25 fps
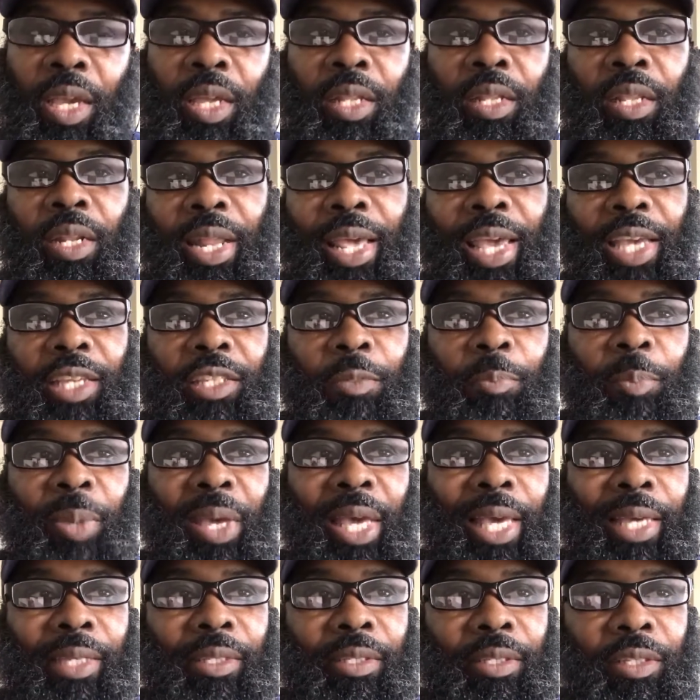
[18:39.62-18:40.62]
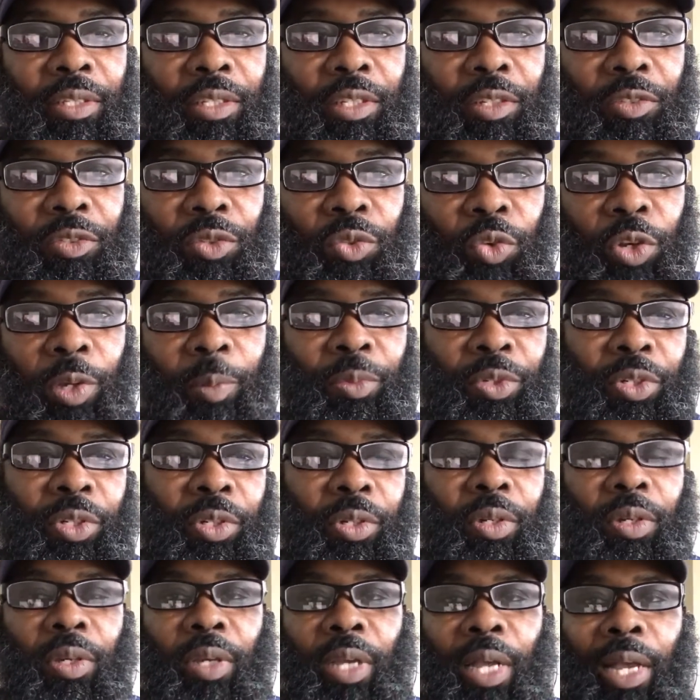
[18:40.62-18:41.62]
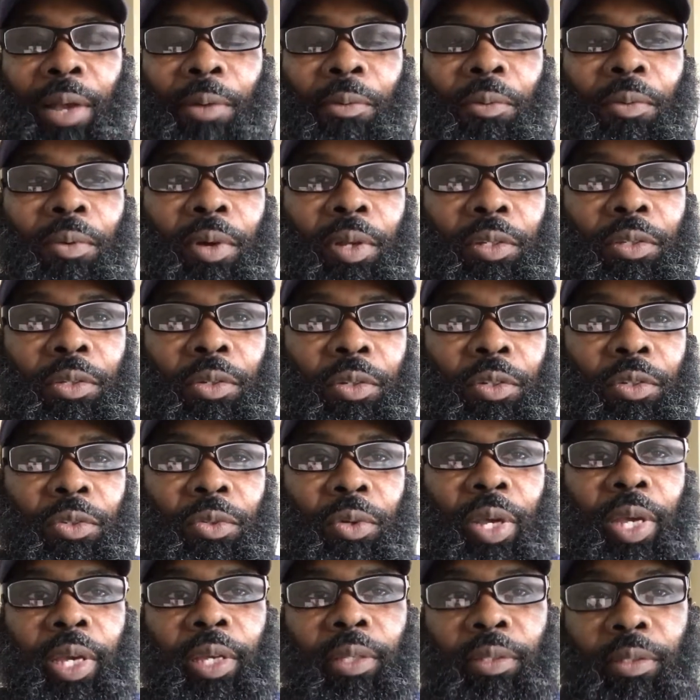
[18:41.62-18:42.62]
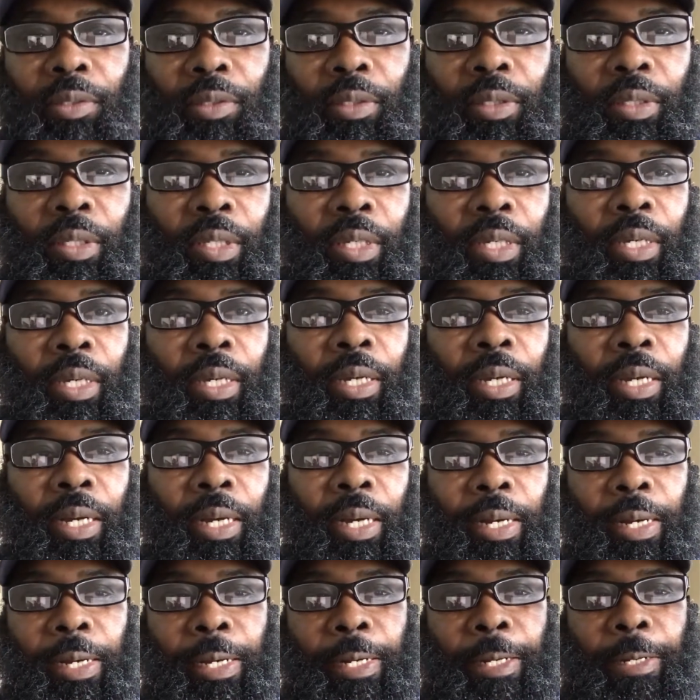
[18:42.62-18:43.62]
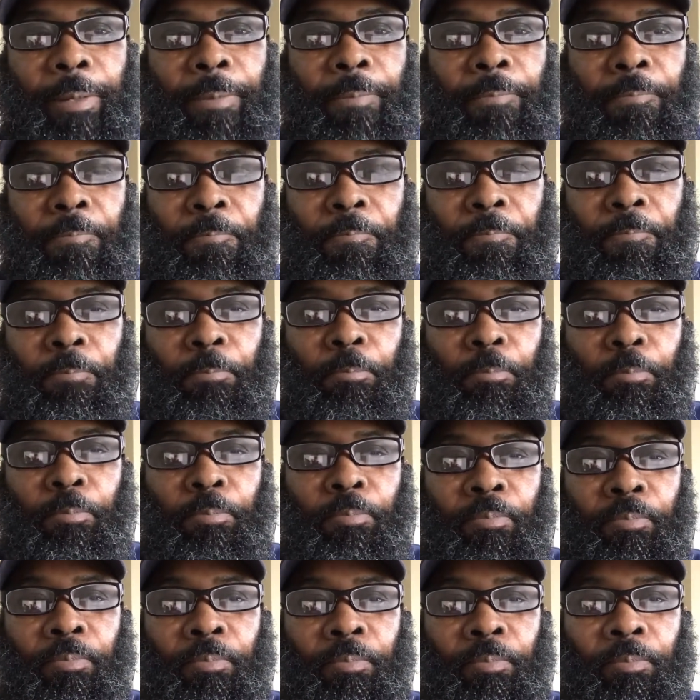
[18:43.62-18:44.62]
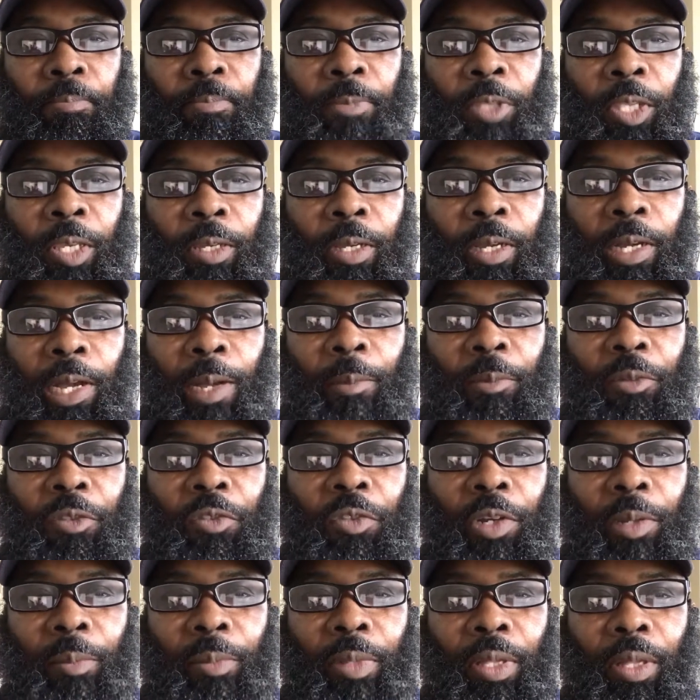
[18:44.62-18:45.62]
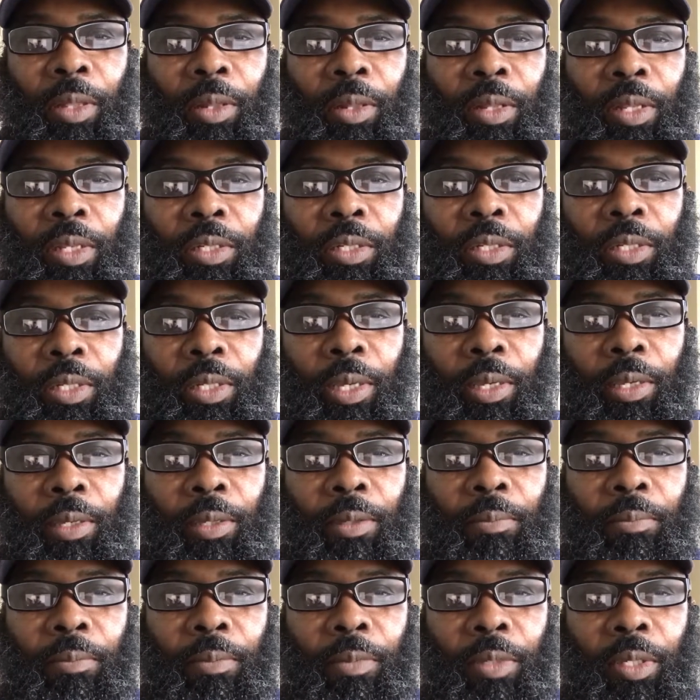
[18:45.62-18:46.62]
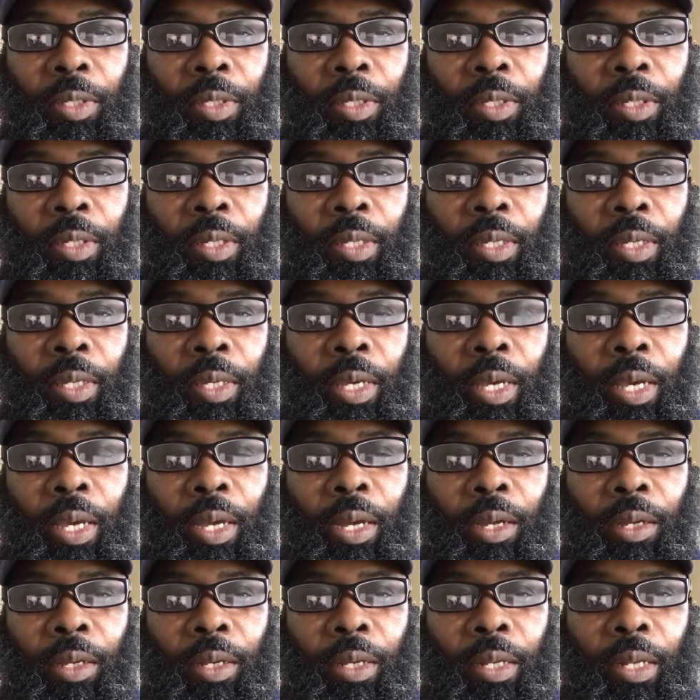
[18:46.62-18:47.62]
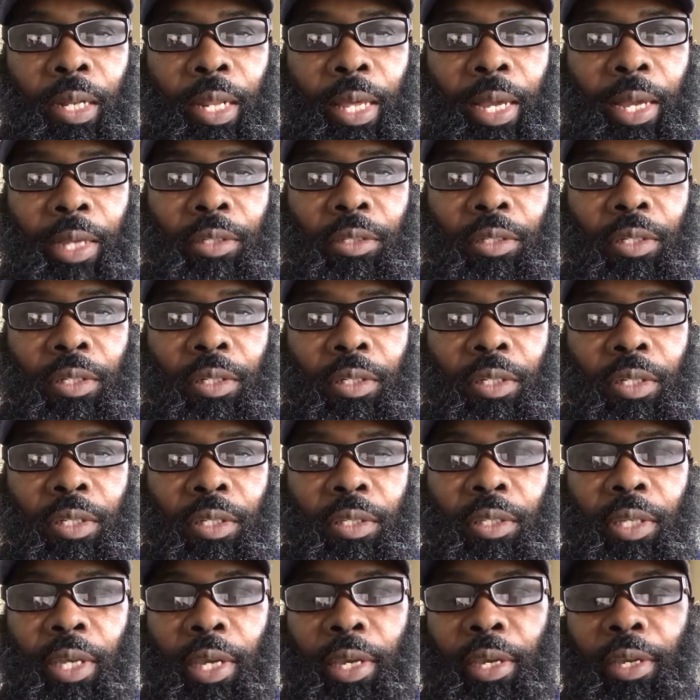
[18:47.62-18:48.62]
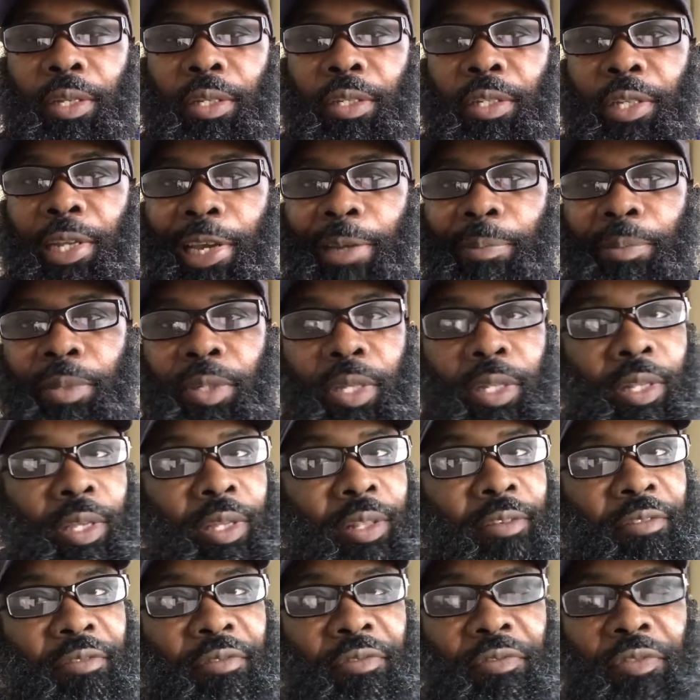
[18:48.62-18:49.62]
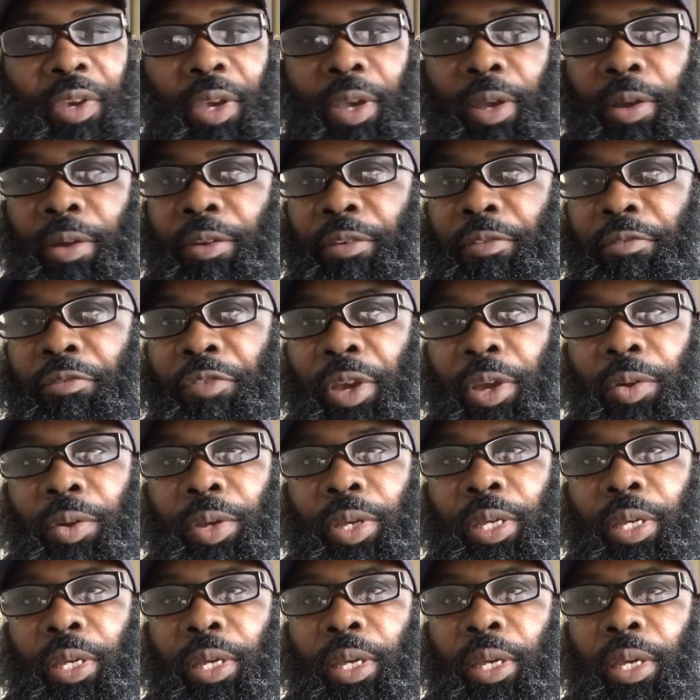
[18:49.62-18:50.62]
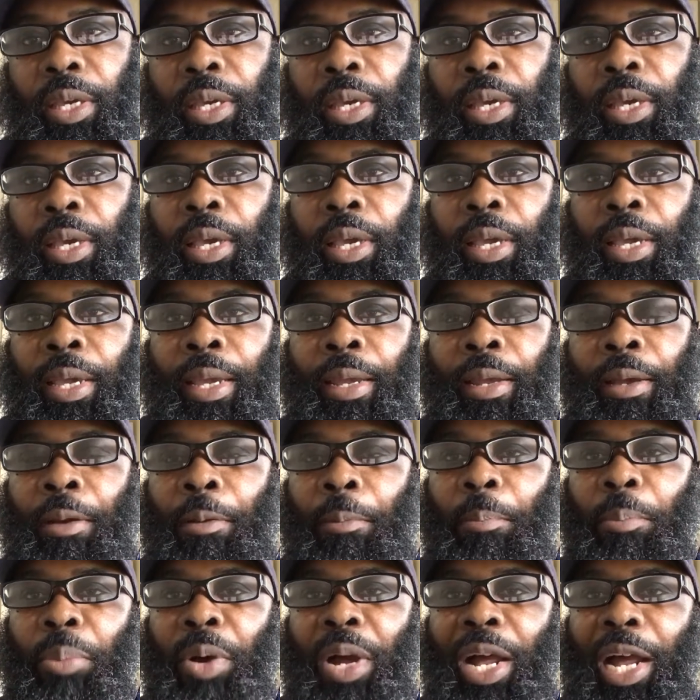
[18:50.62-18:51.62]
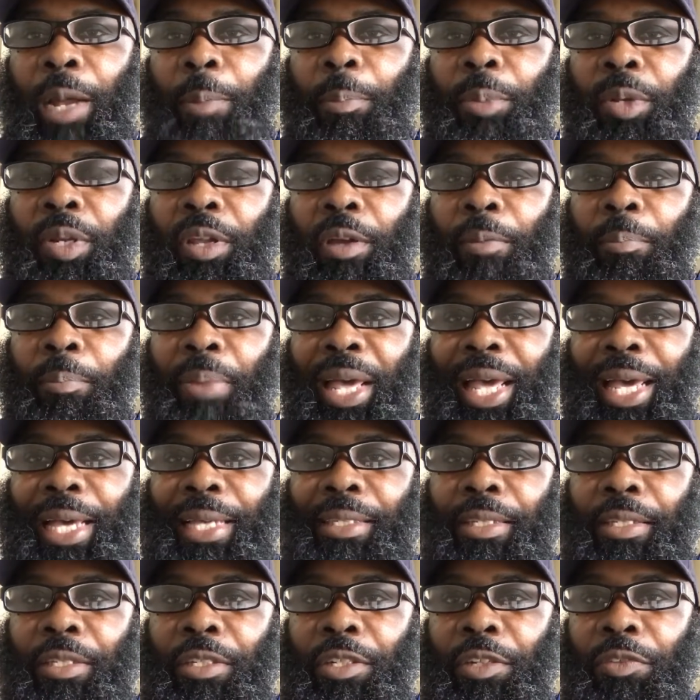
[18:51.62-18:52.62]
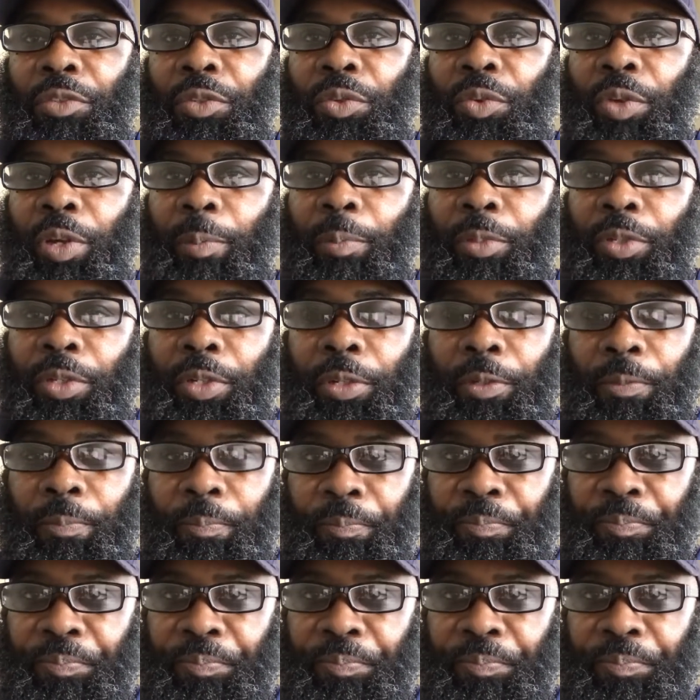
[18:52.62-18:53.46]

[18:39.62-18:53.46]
The next passage of scripture I want to address um, comes from Colossians, uh, Colossians, the second chapter, another very, very popular passage of scripture